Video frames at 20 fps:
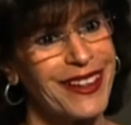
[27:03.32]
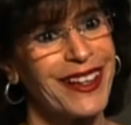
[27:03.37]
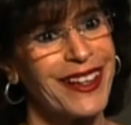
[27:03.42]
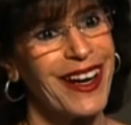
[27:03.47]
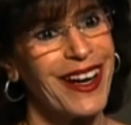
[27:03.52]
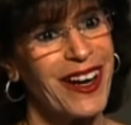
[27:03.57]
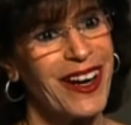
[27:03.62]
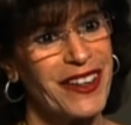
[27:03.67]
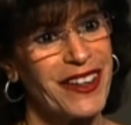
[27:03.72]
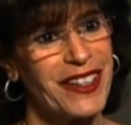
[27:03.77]

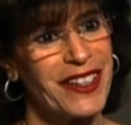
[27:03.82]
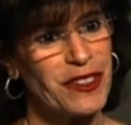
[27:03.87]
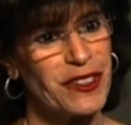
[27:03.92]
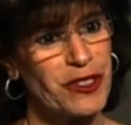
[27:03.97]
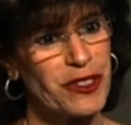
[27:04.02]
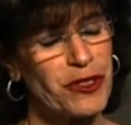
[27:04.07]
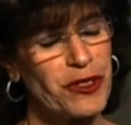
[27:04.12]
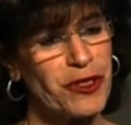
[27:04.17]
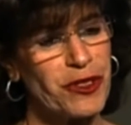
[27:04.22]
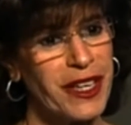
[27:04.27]
our
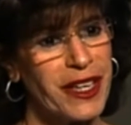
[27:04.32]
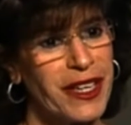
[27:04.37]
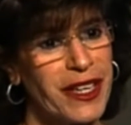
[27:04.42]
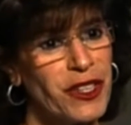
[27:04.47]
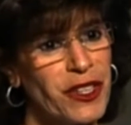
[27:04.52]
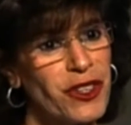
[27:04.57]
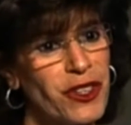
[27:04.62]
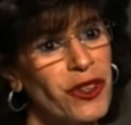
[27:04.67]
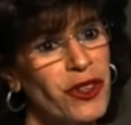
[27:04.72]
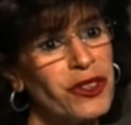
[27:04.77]
industry and
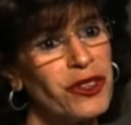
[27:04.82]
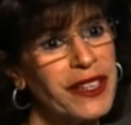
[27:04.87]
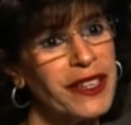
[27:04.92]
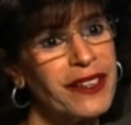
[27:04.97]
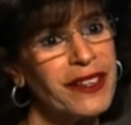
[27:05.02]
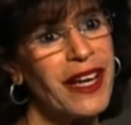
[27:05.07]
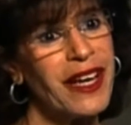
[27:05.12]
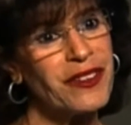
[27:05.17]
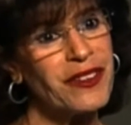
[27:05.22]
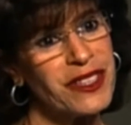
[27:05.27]
you're only
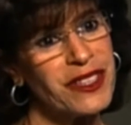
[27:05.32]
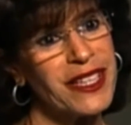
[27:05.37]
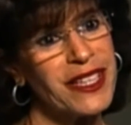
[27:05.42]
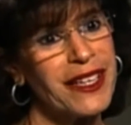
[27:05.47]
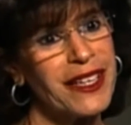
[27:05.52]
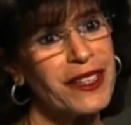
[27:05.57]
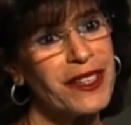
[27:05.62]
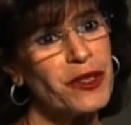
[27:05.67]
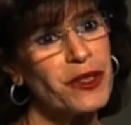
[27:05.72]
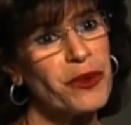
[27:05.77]
allowed to get
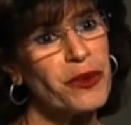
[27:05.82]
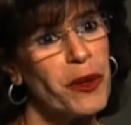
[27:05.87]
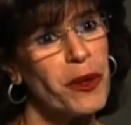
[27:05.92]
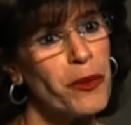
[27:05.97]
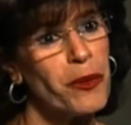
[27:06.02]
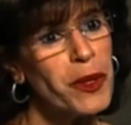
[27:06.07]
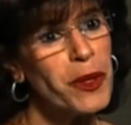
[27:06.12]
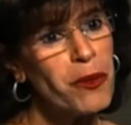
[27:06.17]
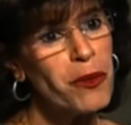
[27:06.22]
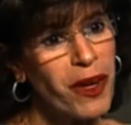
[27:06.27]
it the way
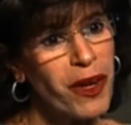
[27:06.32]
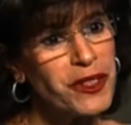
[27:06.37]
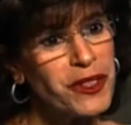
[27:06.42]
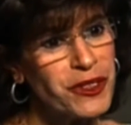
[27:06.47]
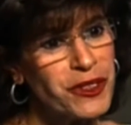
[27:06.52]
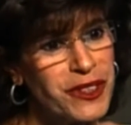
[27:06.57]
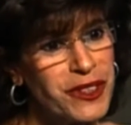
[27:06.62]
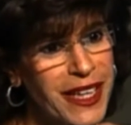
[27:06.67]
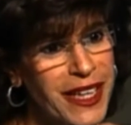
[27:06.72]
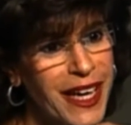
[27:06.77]
we want you
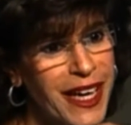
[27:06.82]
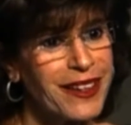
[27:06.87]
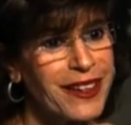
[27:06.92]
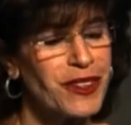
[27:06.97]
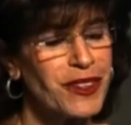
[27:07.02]
to get it.